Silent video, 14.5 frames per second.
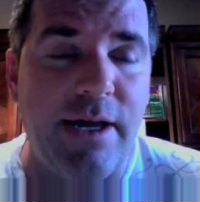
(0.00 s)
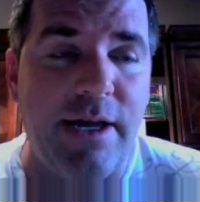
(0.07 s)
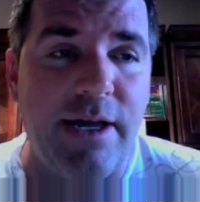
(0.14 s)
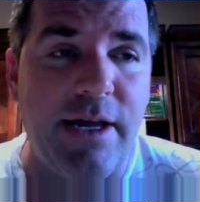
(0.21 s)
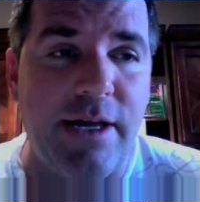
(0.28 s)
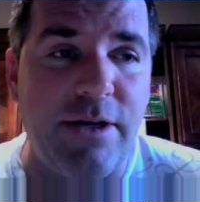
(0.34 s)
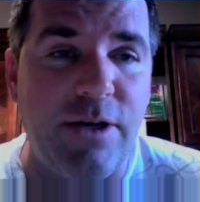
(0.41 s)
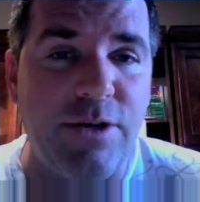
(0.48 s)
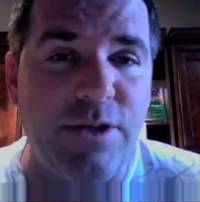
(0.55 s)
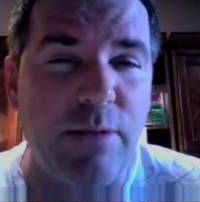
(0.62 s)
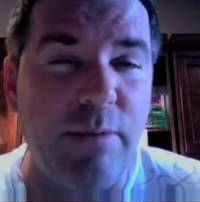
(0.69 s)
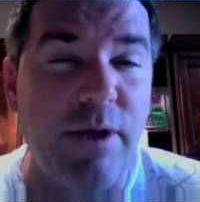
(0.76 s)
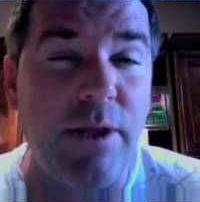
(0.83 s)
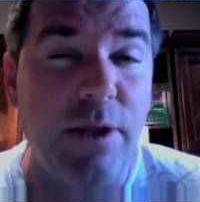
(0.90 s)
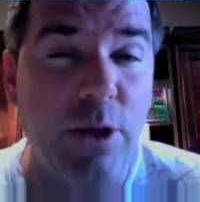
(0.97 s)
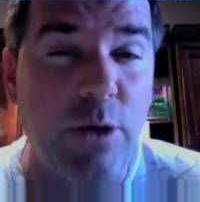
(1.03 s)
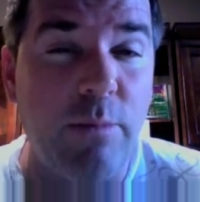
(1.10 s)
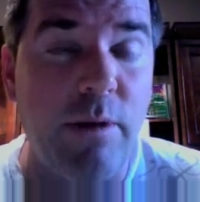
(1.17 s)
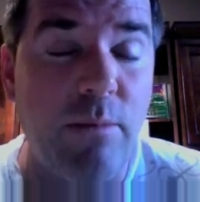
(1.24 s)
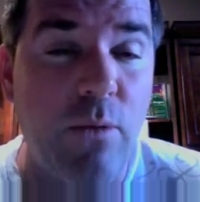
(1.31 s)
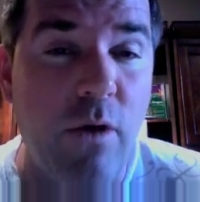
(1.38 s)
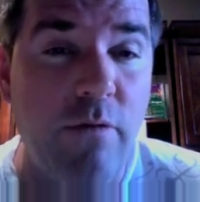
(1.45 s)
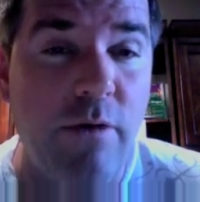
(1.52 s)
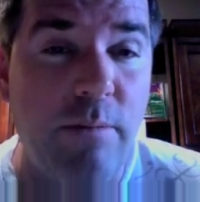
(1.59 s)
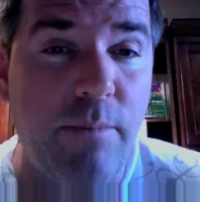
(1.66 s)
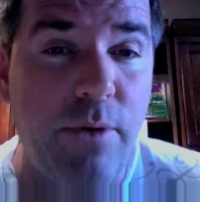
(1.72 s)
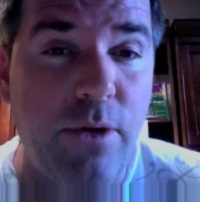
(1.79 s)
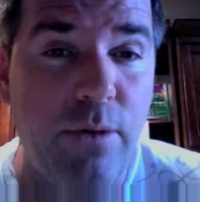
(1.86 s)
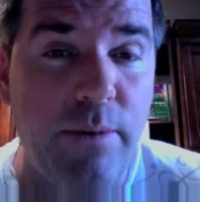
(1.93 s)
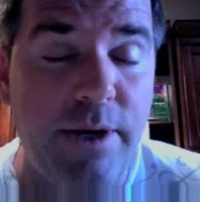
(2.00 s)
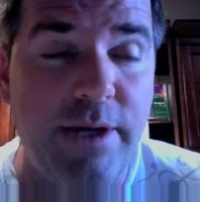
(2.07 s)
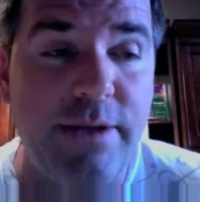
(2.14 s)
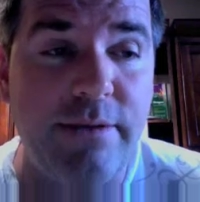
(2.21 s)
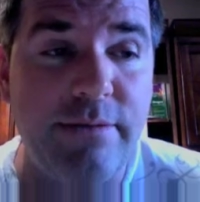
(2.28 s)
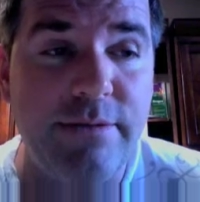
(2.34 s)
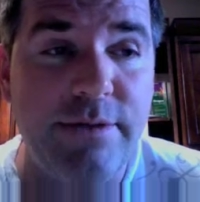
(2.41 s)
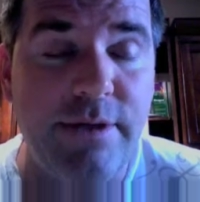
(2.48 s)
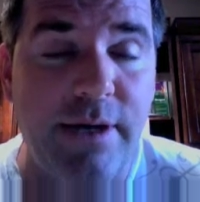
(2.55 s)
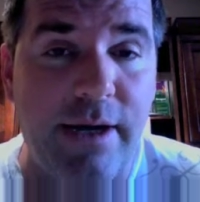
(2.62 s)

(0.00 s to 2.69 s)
And it's a little bit more of a permanent